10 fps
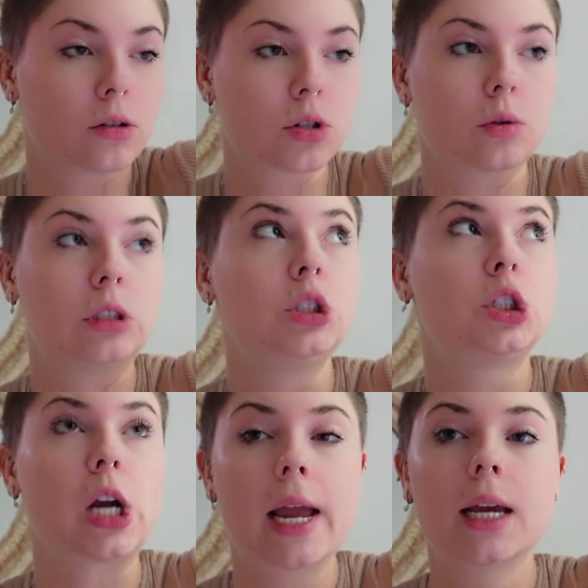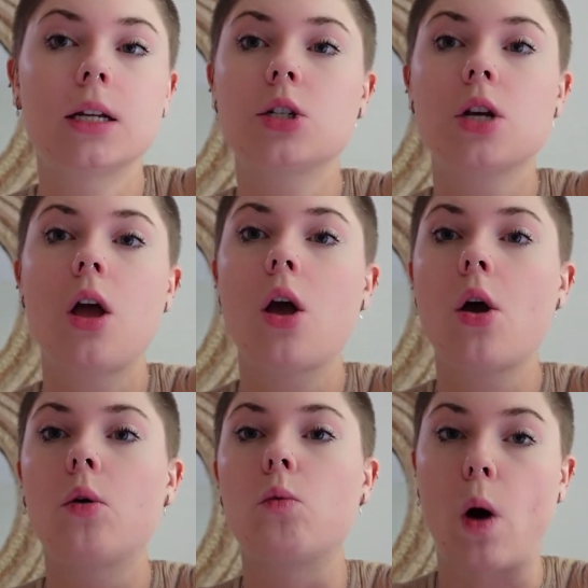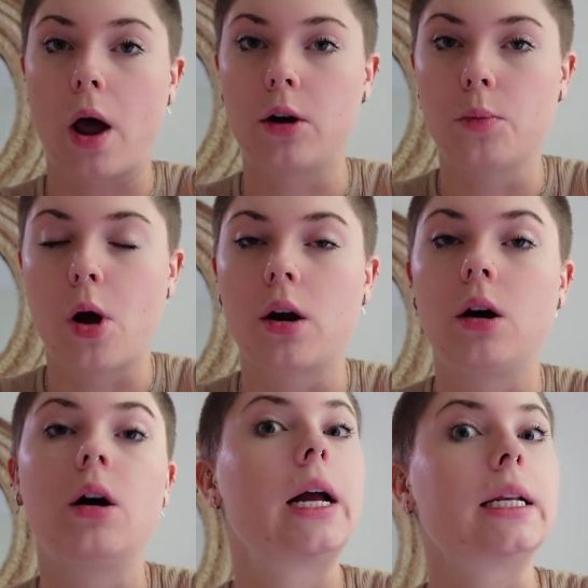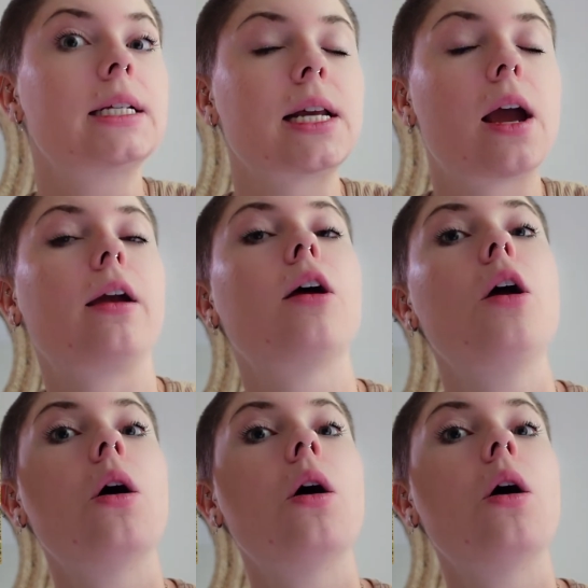so a giant water bottle, and say,